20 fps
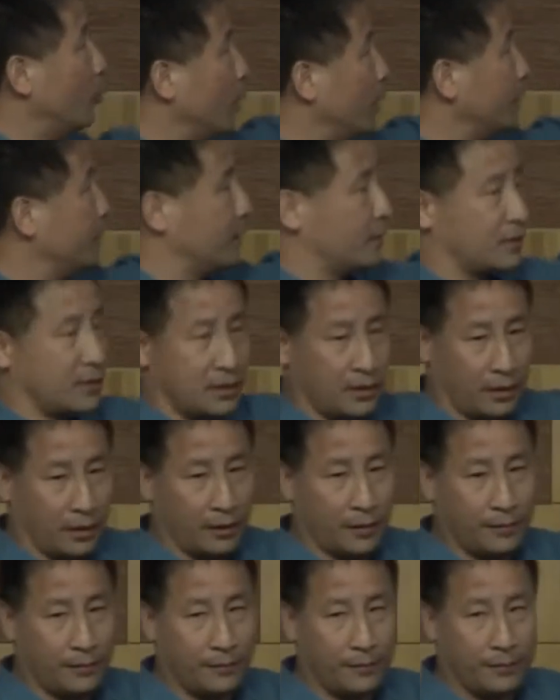one that's
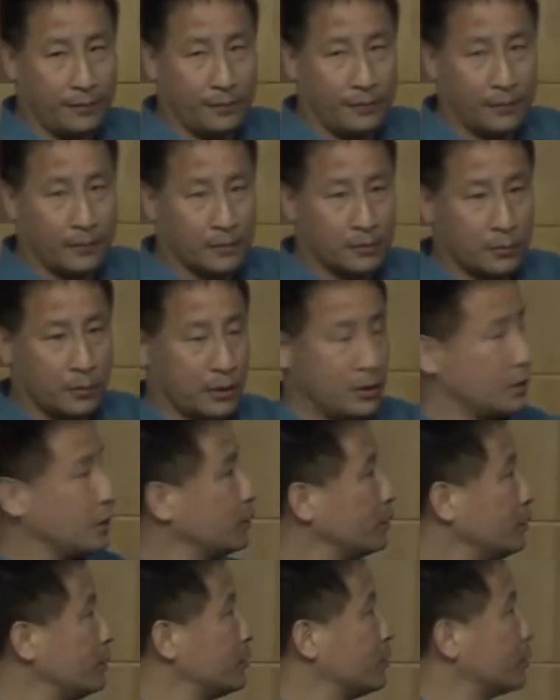here. So what you
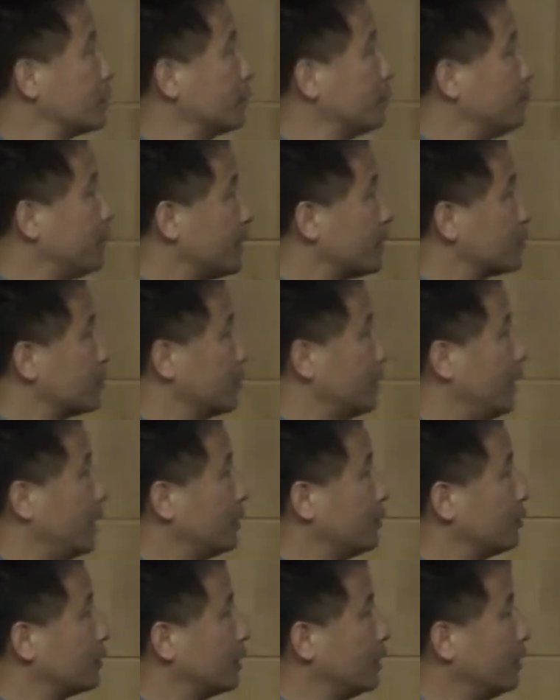can do is you can picture
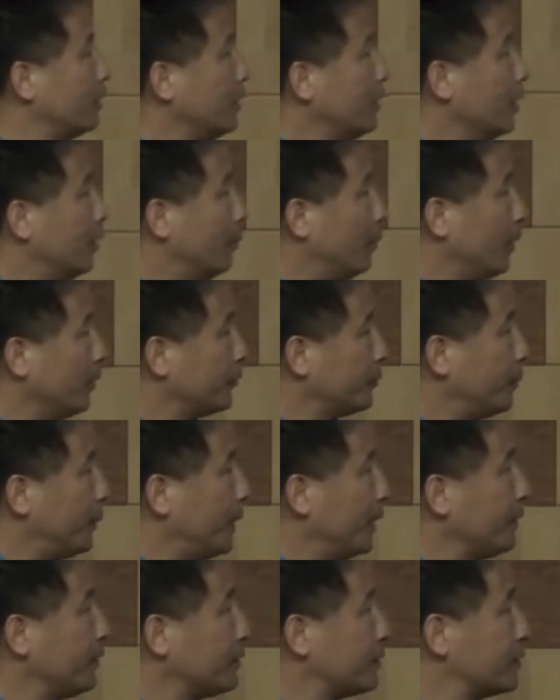that. You can
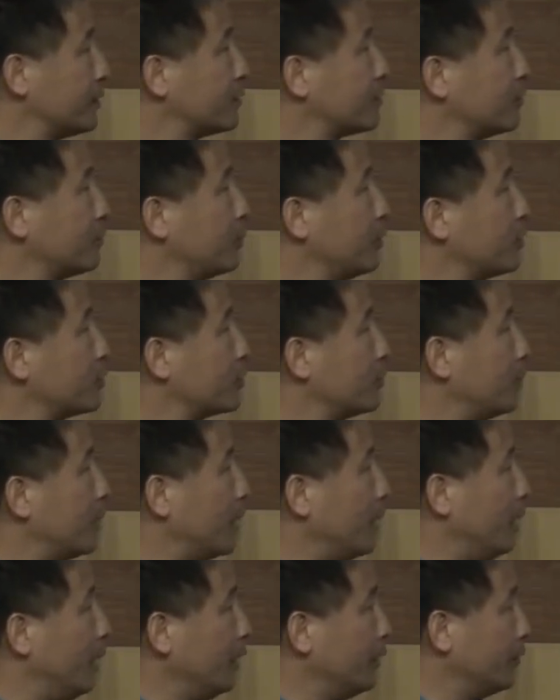multiply this distribution
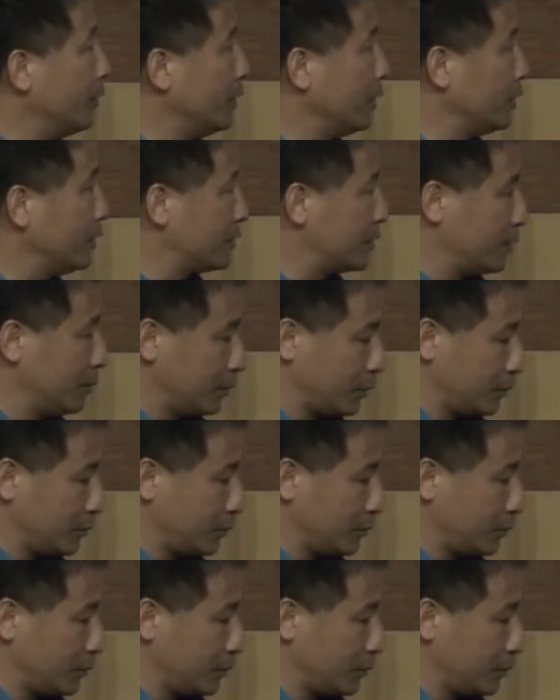by 100 and you see